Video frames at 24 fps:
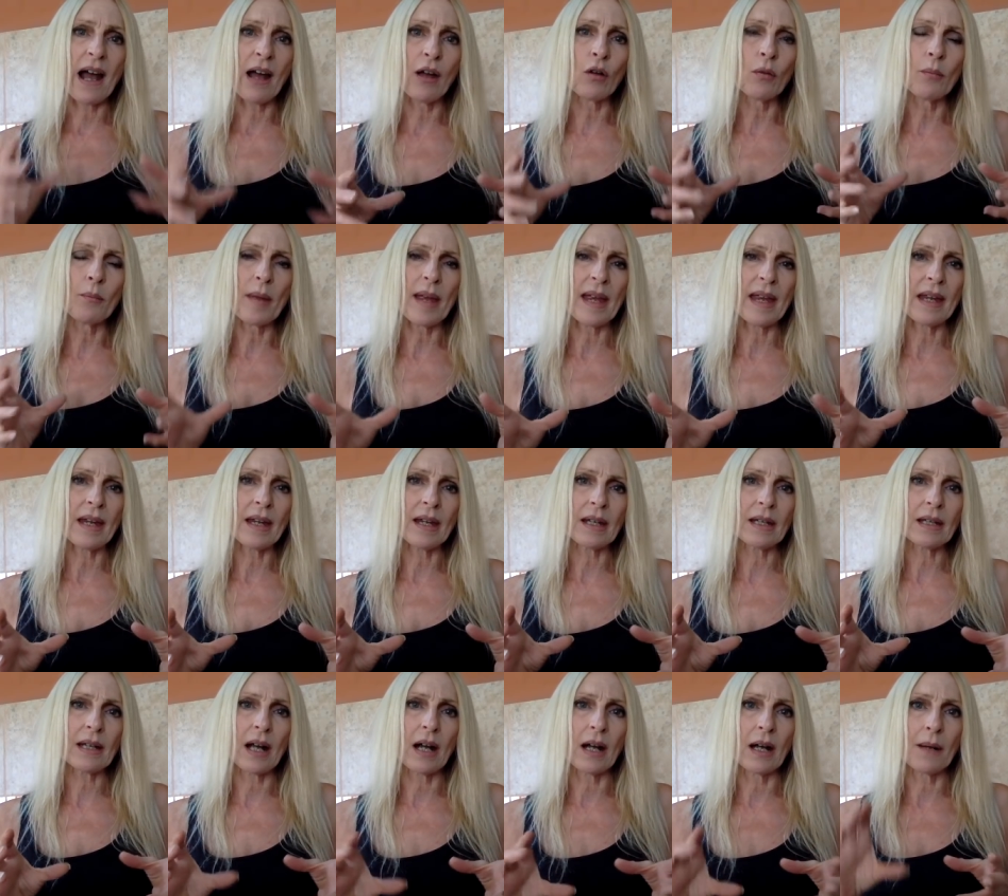I'll
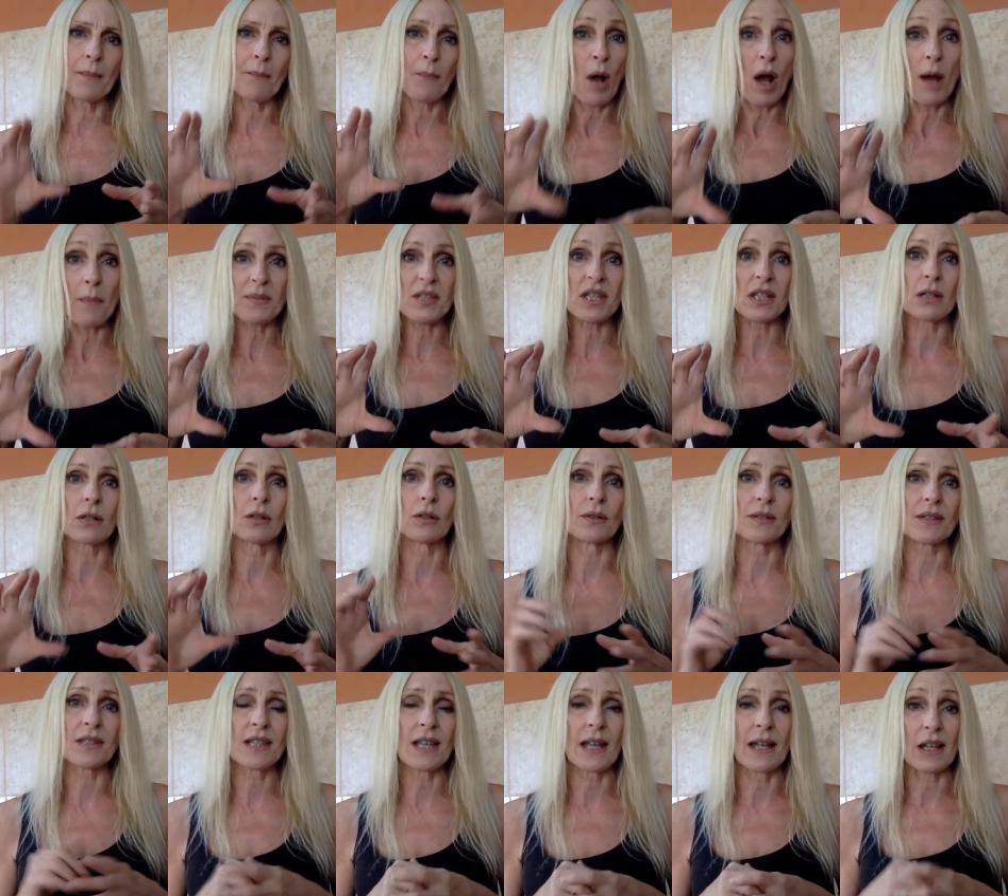make uh,
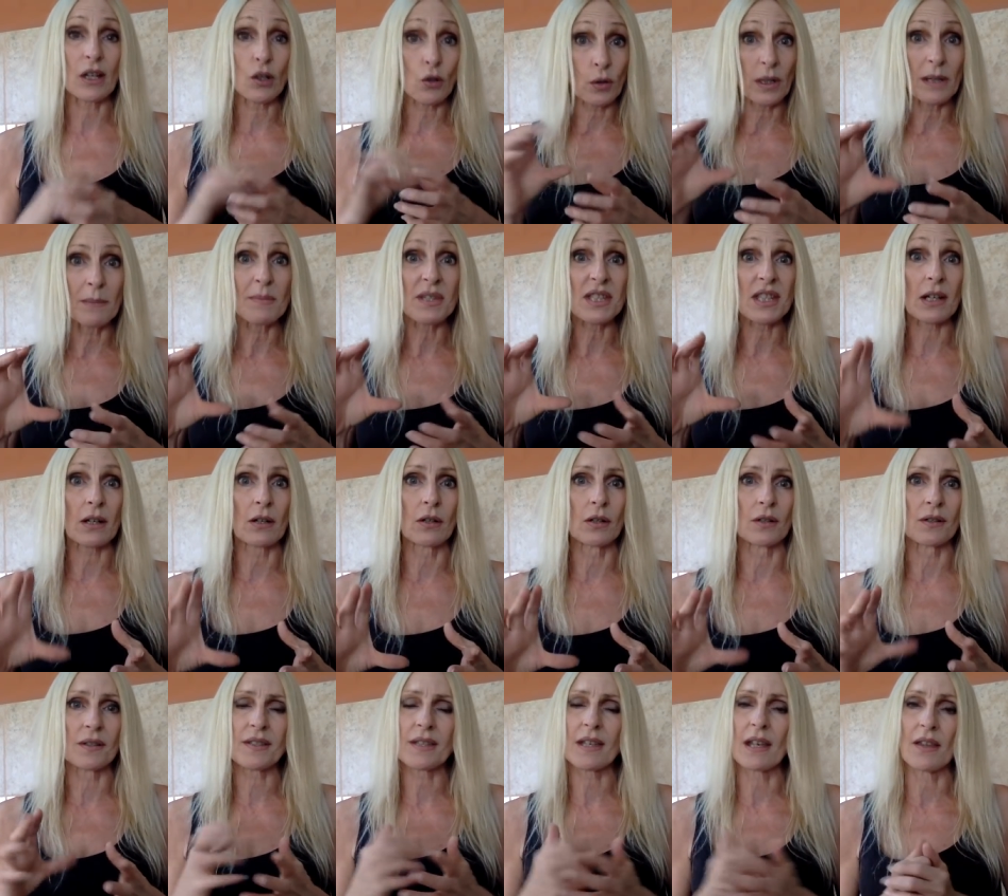popsicles, like
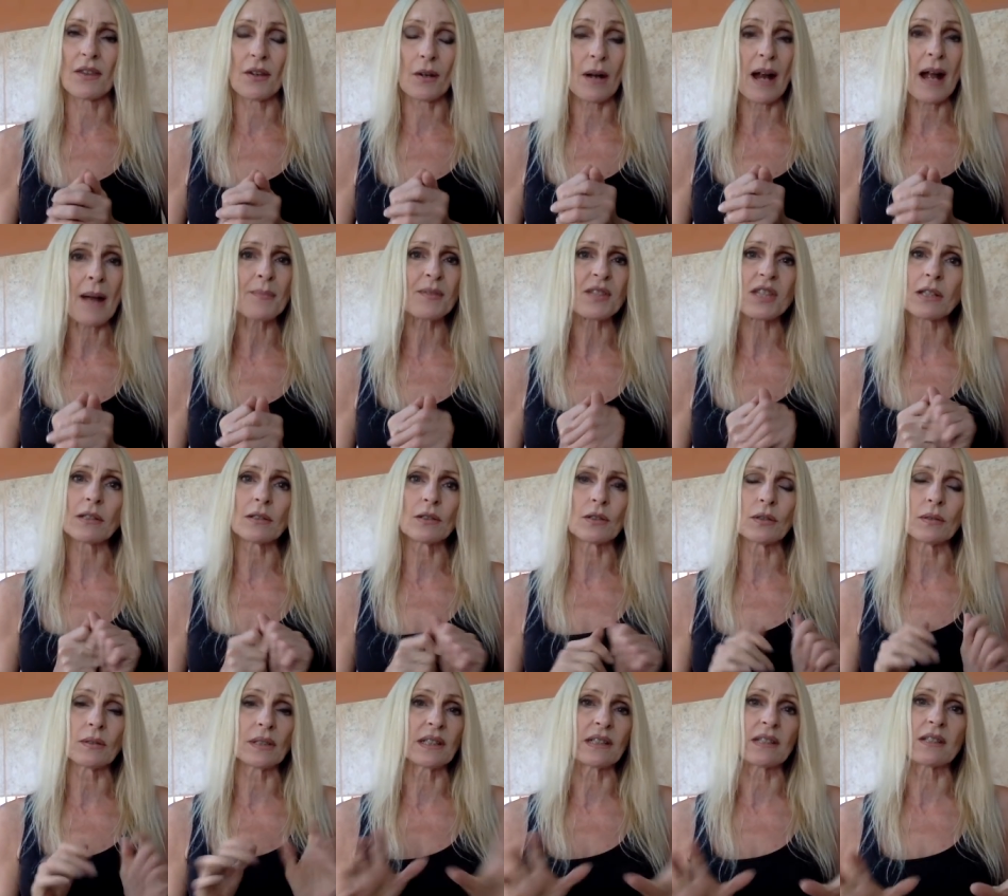creamsicles, and they're
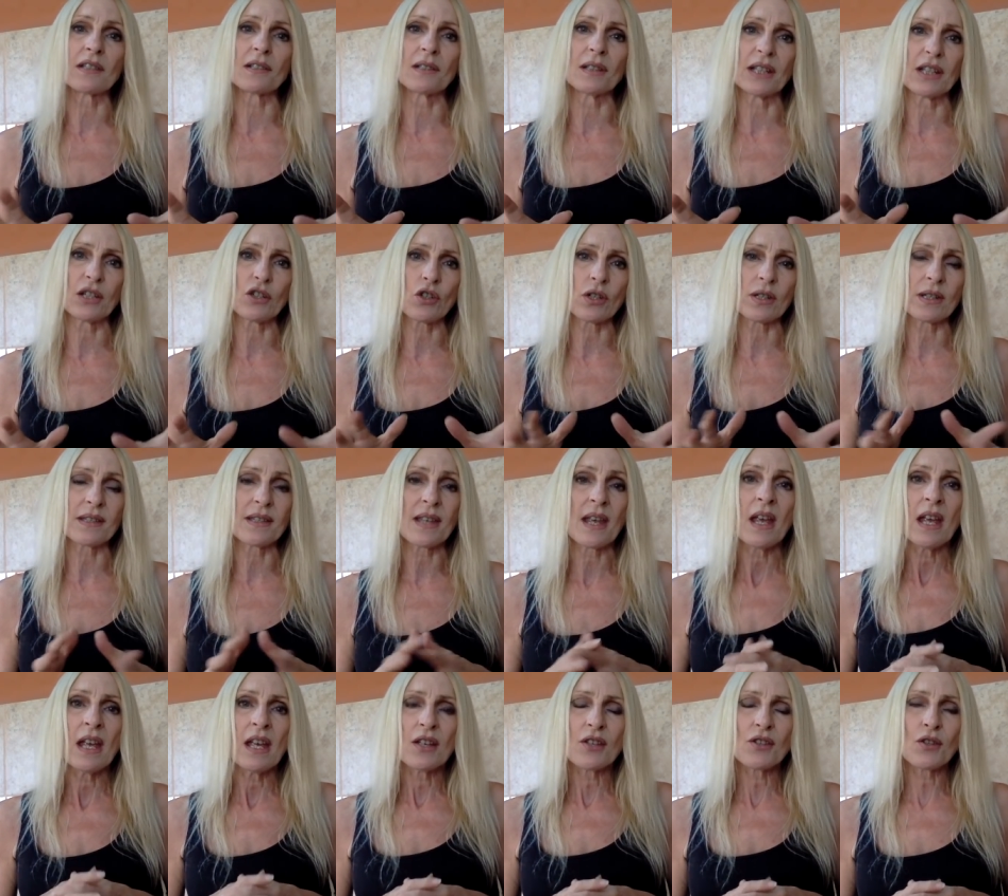absolutely delicious.